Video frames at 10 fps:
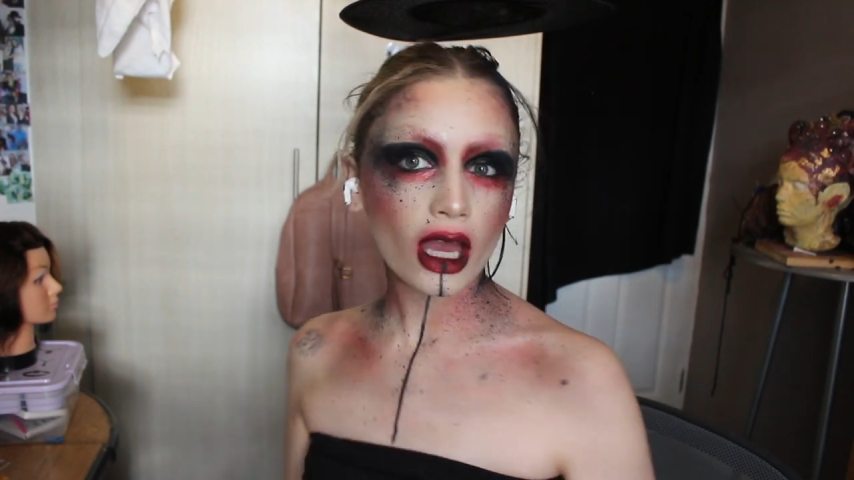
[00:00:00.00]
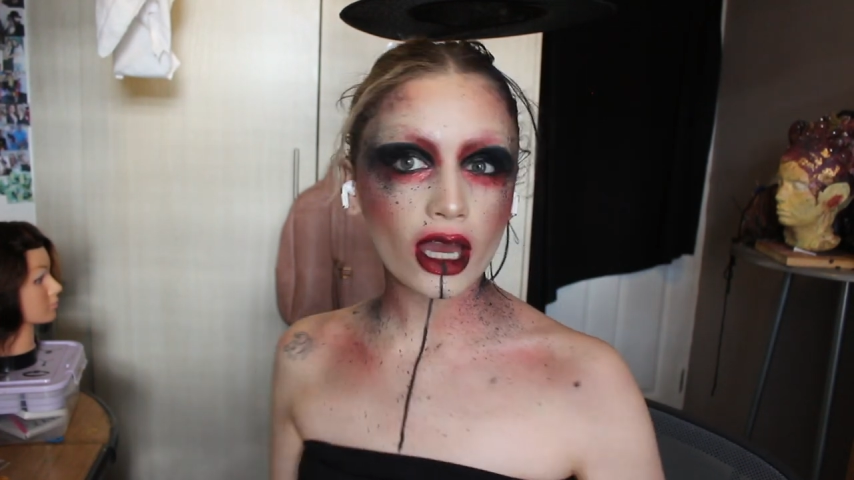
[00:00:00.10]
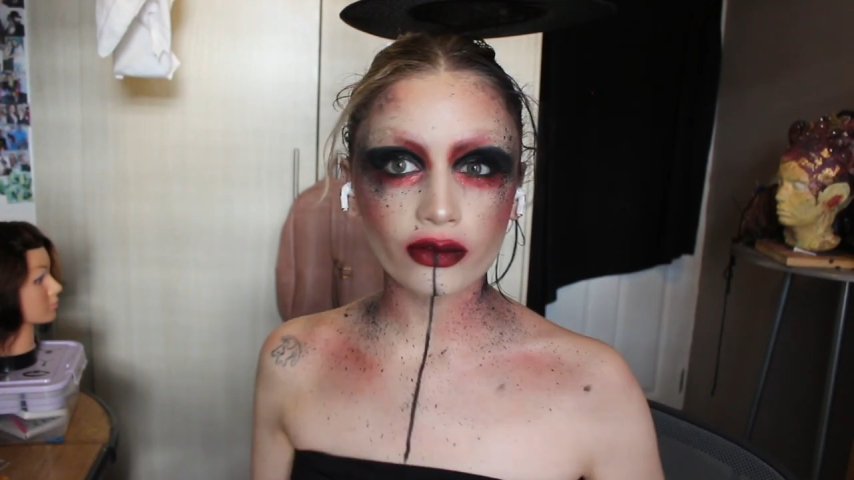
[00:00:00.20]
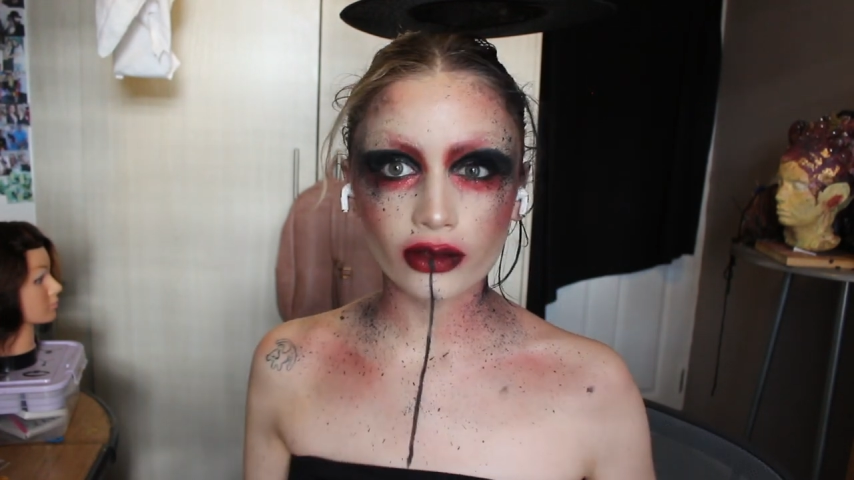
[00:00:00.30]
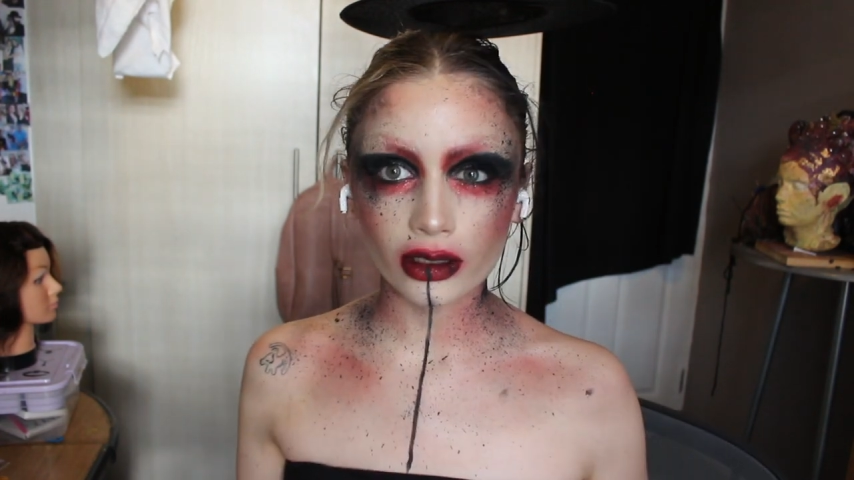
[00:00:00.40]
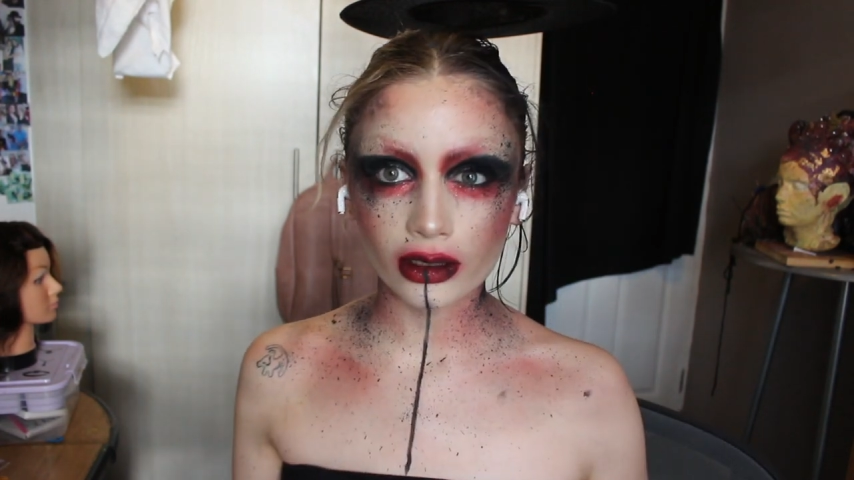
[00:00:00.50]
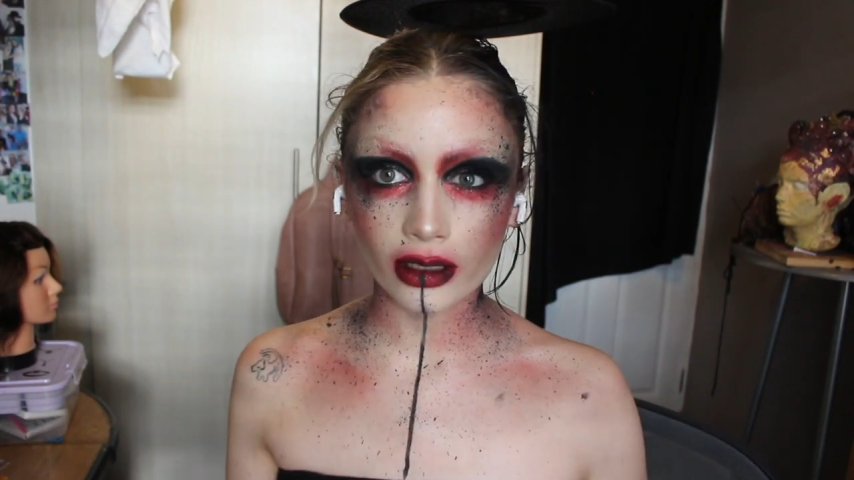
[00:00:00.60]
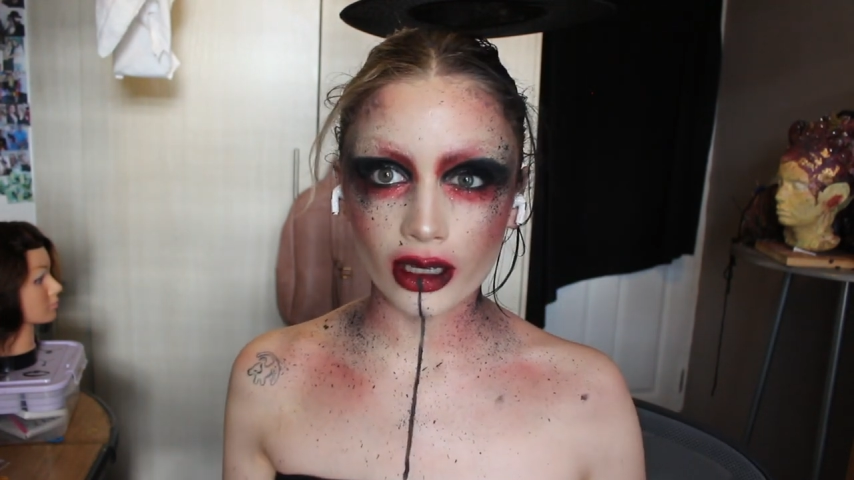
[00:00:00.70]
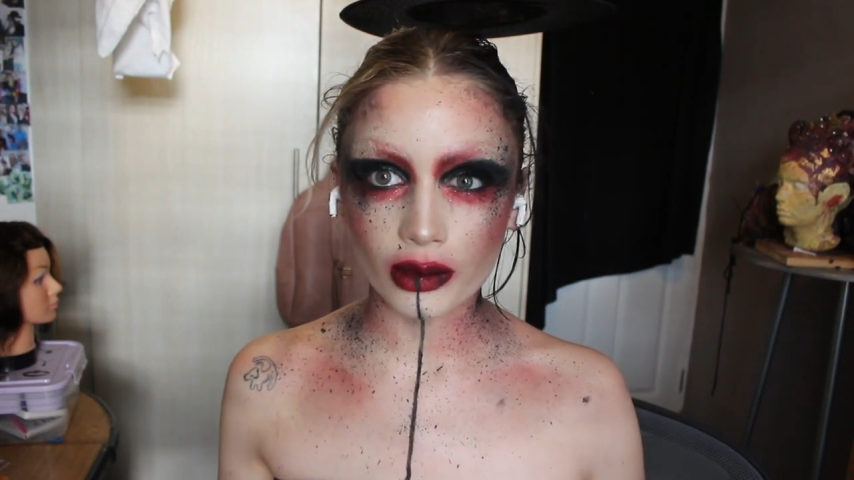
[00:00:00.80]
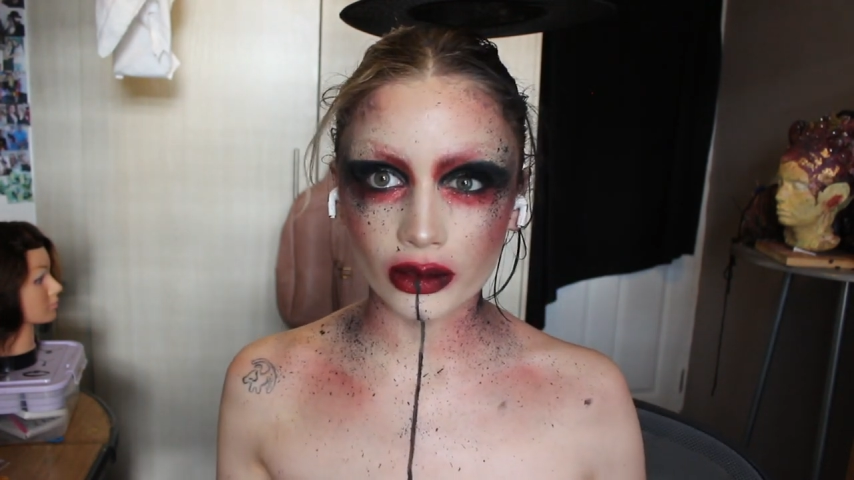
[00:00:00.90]
I think it
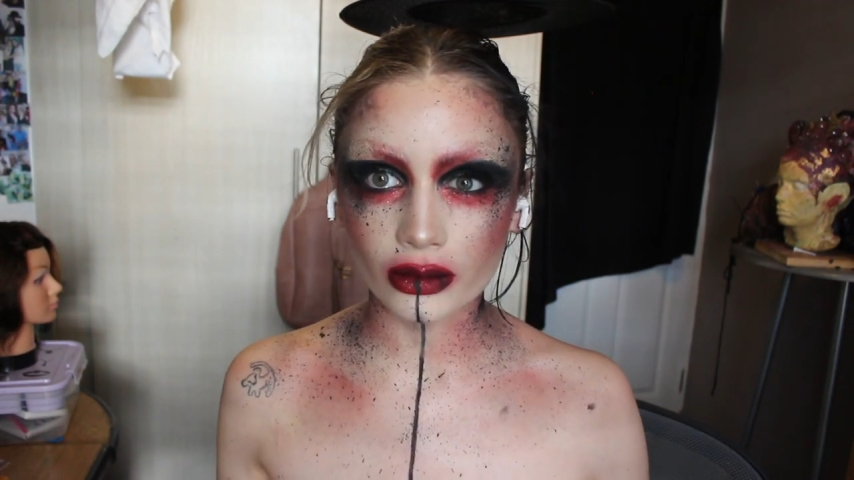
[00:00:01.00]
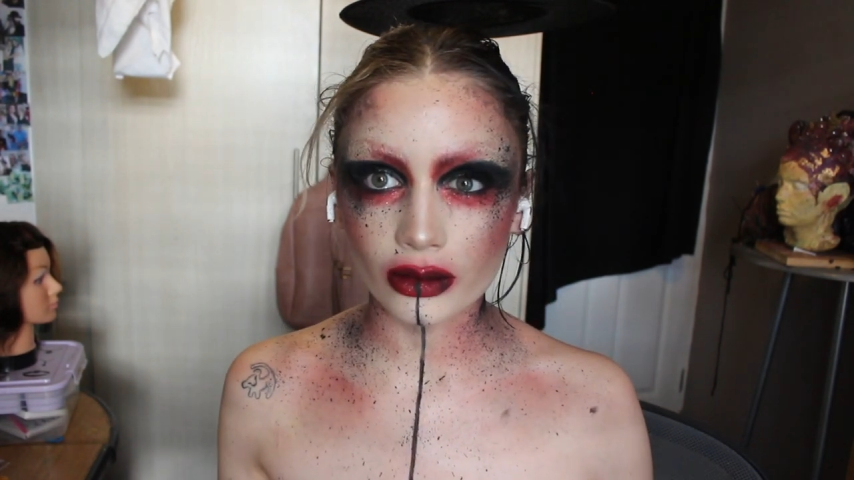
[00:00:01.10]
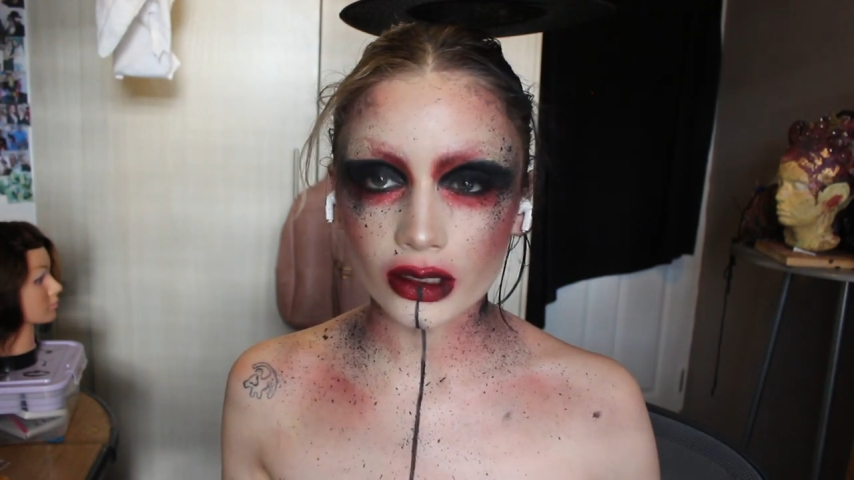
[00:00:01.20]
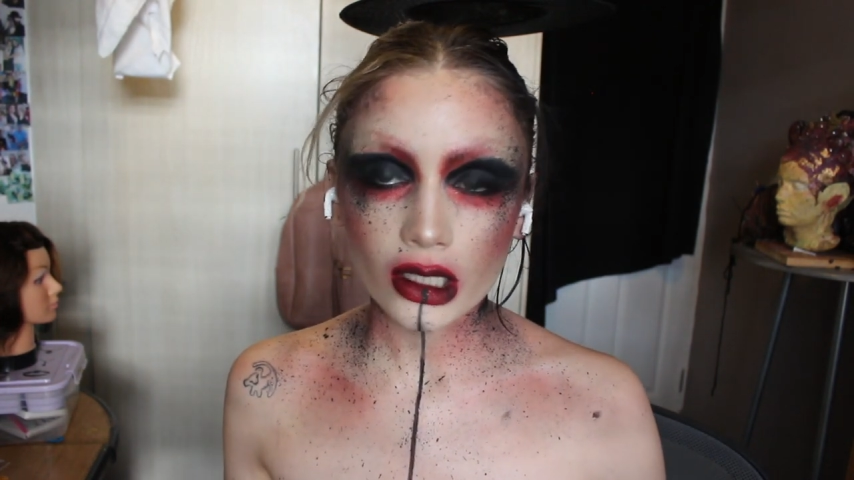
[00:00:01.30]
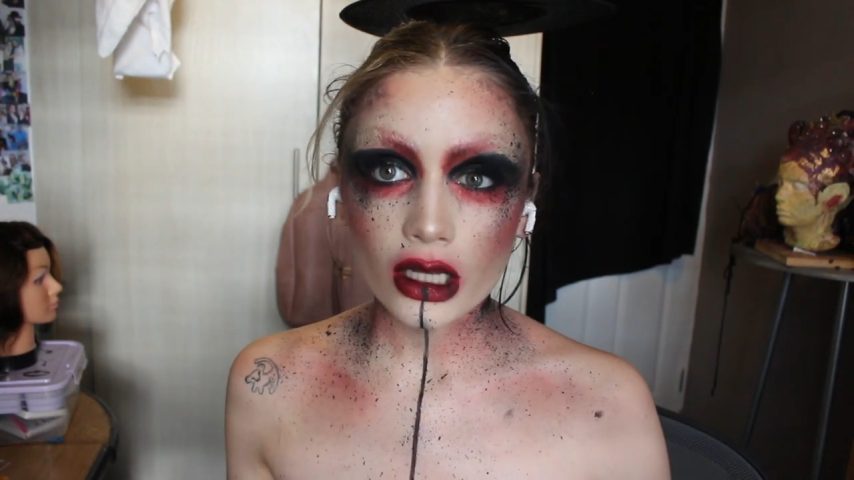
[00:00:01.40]
came out good.